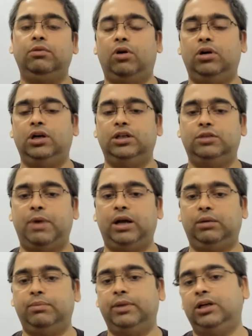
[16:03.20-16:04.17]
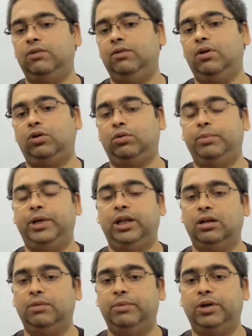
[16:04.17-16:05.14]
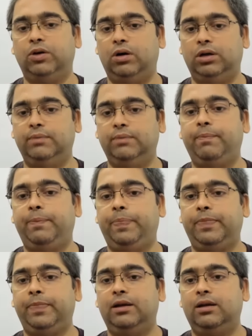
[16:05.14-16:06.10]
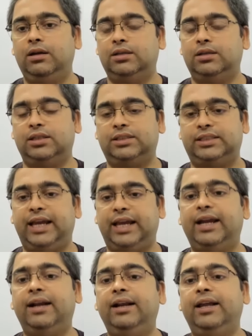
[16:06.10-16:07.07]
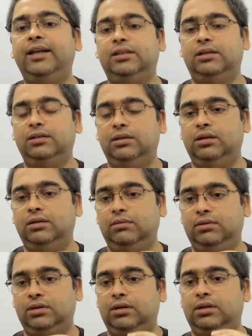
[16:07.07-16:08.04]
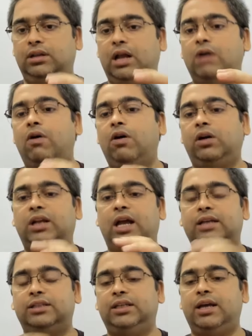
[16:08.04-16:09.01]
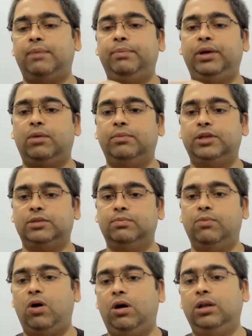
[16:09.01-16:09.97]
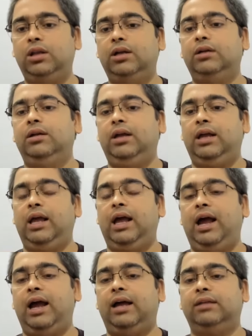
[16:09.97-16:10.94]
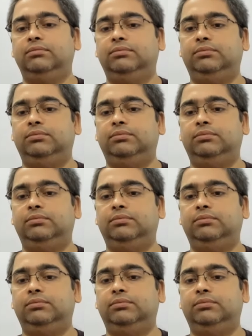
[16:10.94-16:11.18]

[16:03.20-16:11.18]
its park method will automatically be called. The second is now our classes have become small and